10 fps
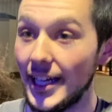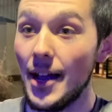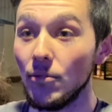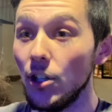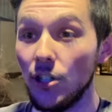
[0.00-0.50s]
I
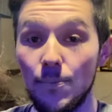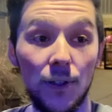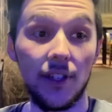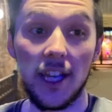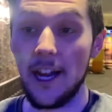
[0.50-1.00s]
literally put
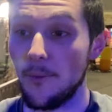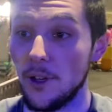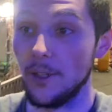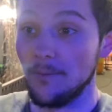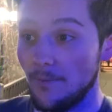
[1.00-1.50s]
the
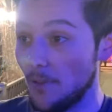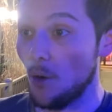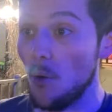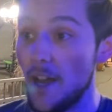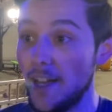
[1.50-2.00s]
camera
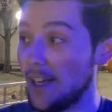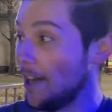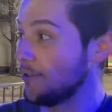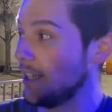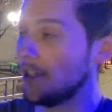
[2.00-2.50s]
away and I
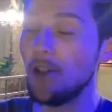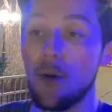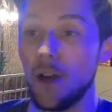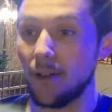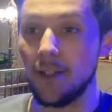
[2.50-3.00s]
was like, you know
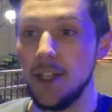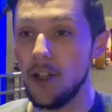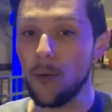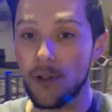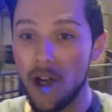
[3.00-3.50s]
what?
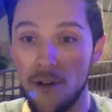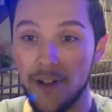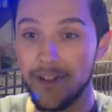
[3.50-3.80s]
we're going.